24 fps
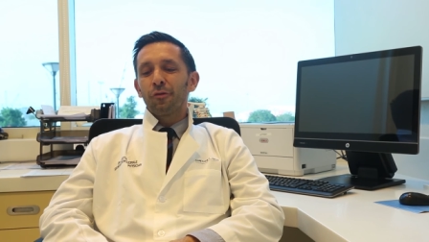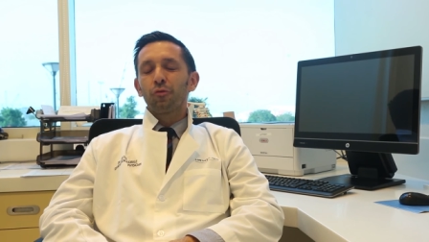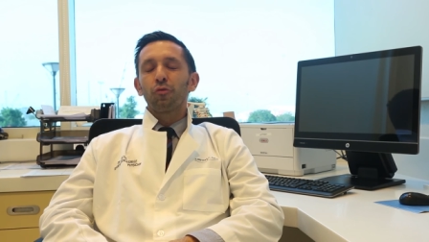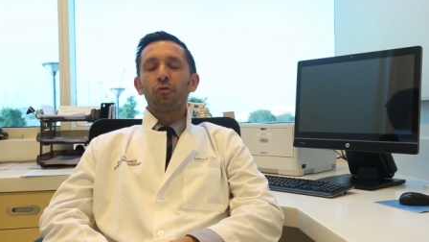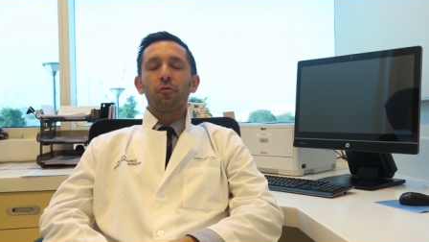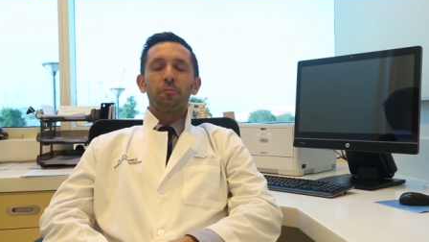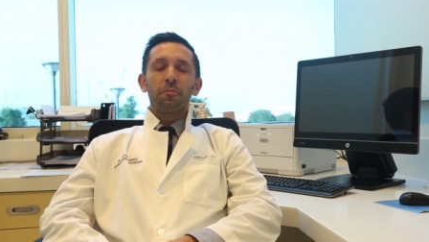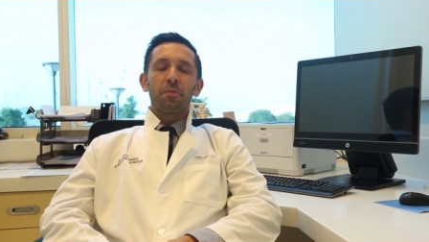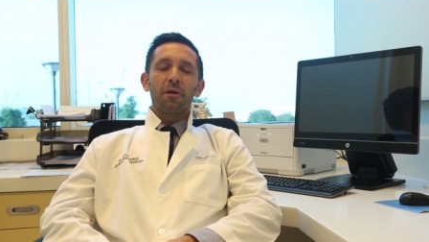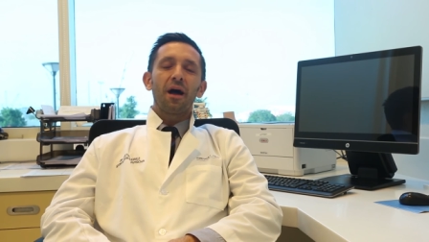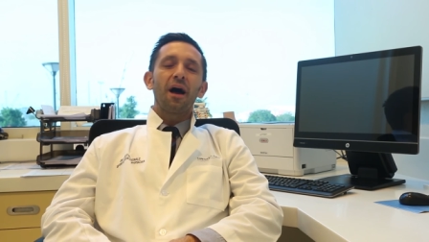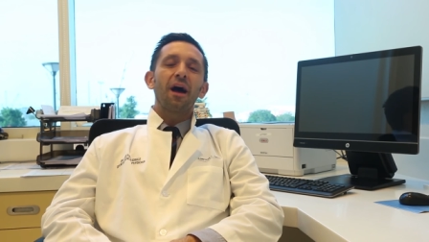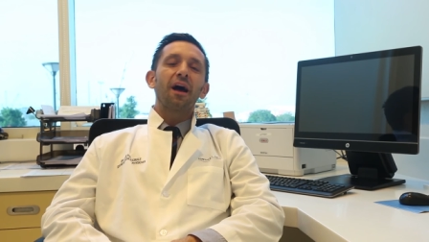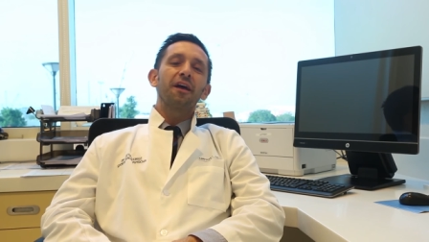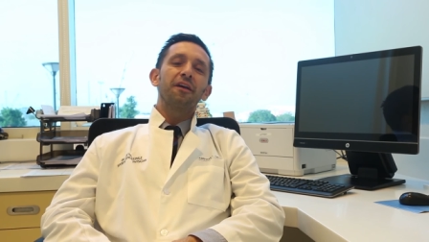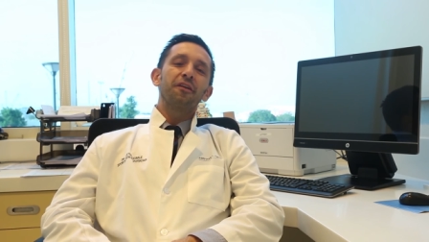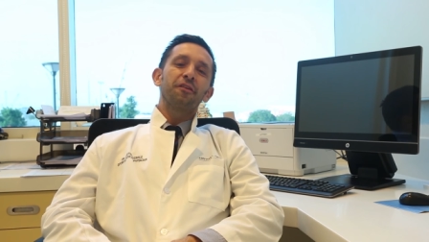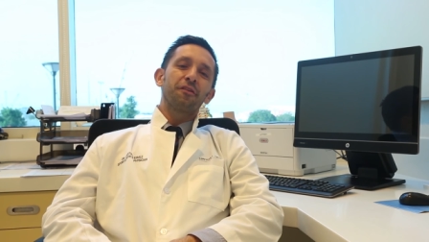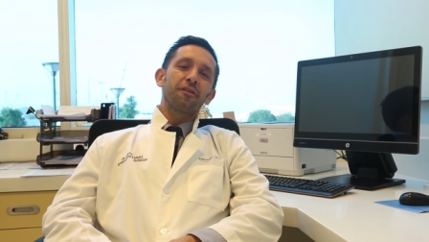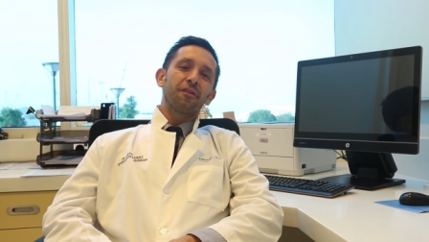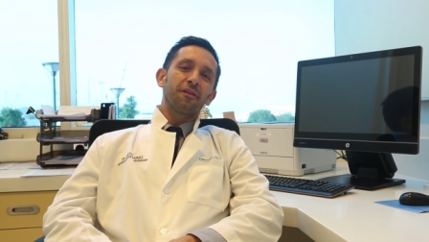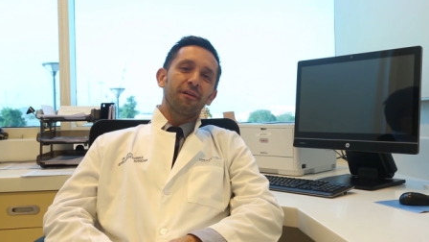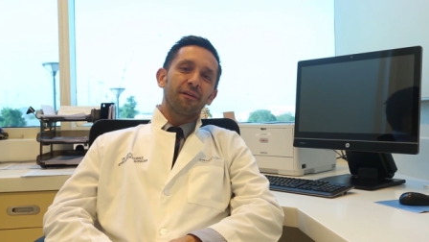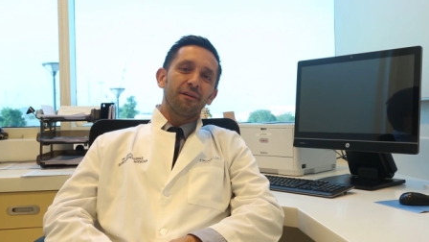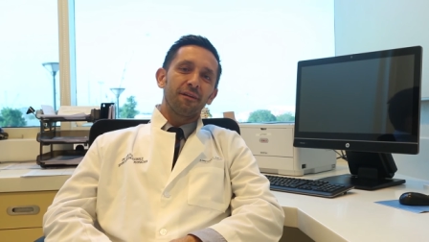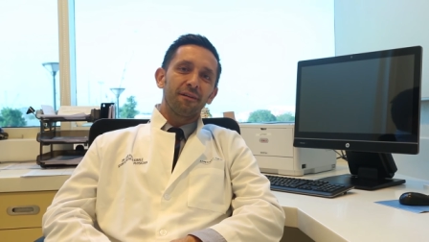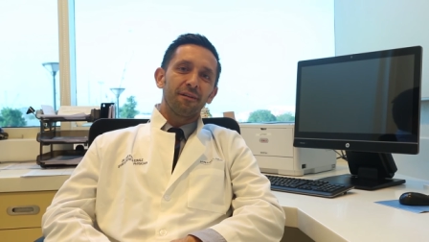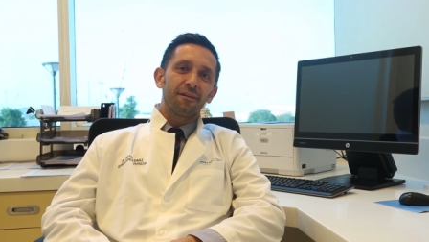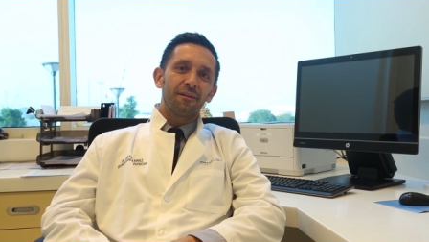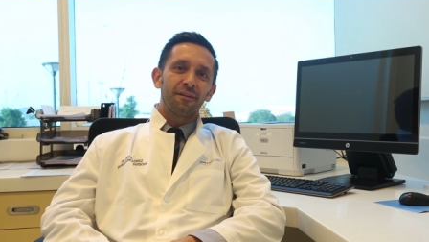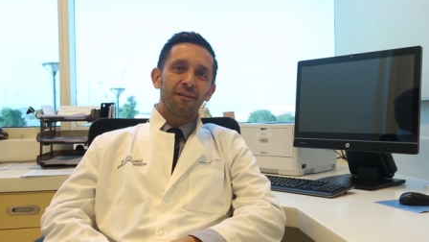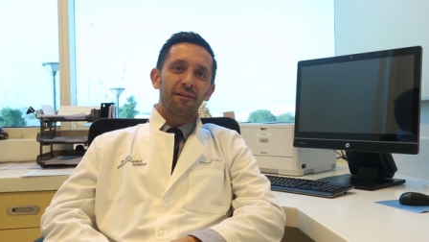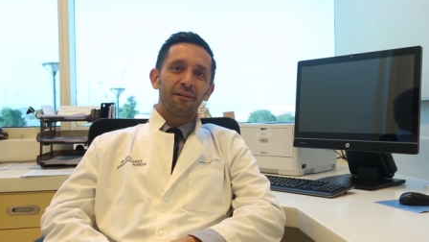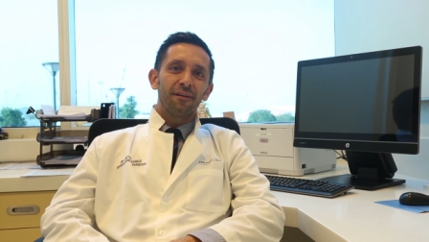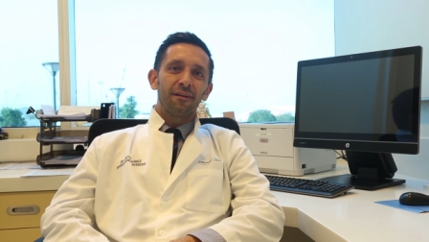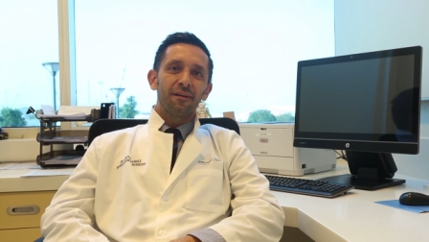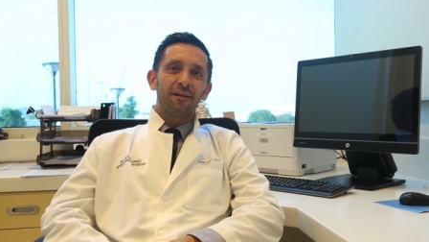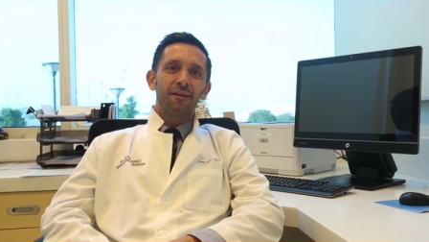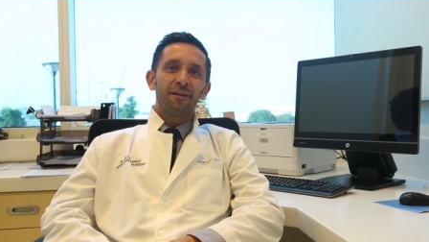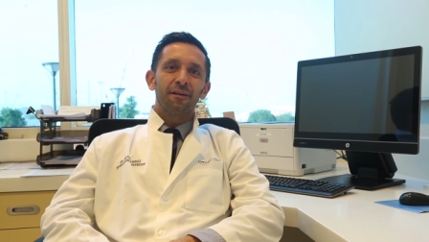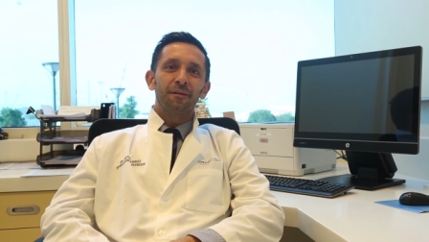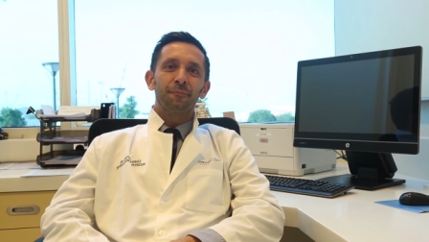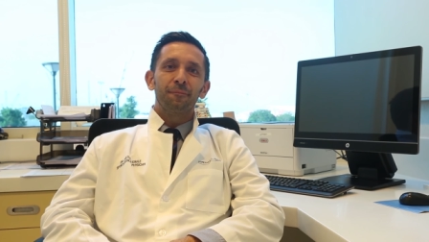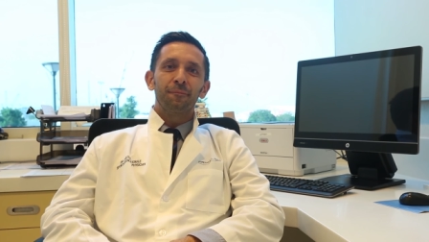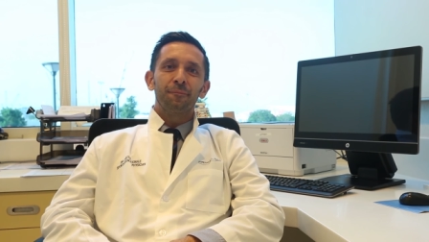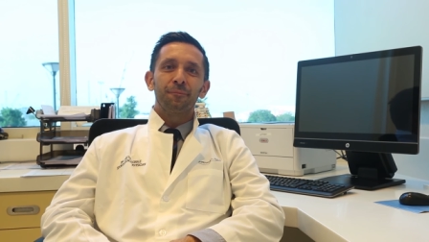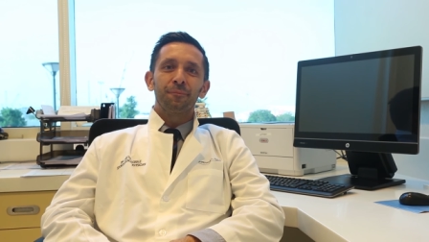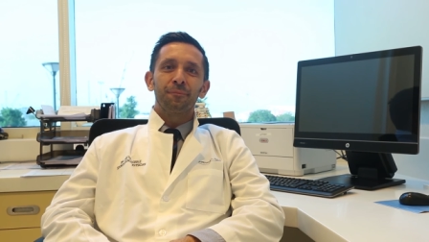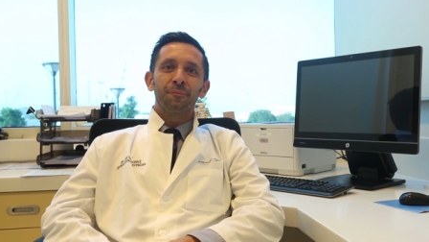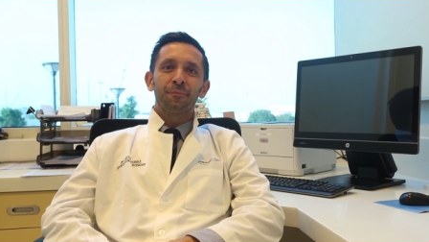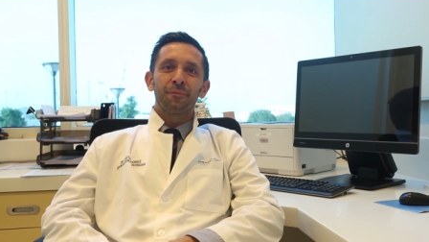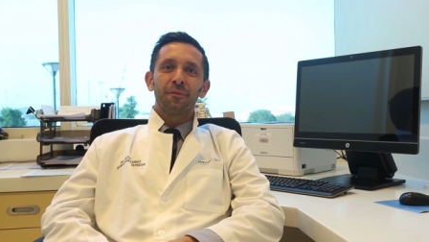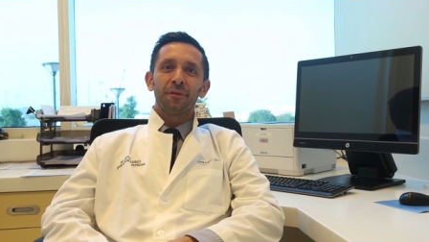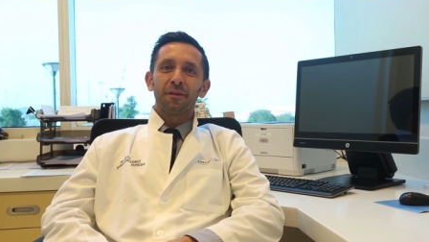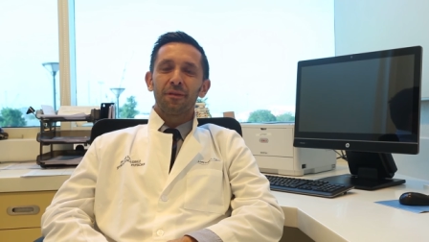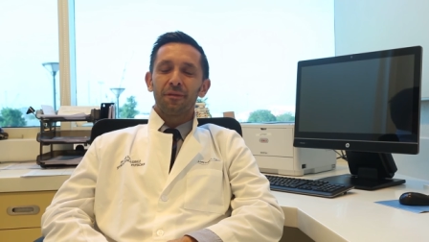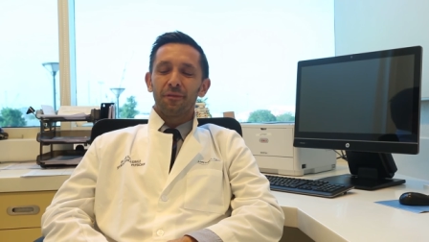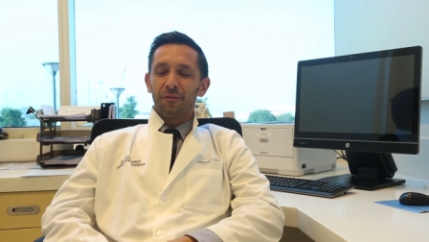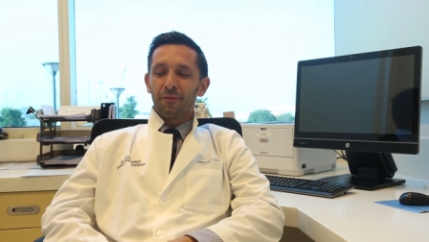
surprise um,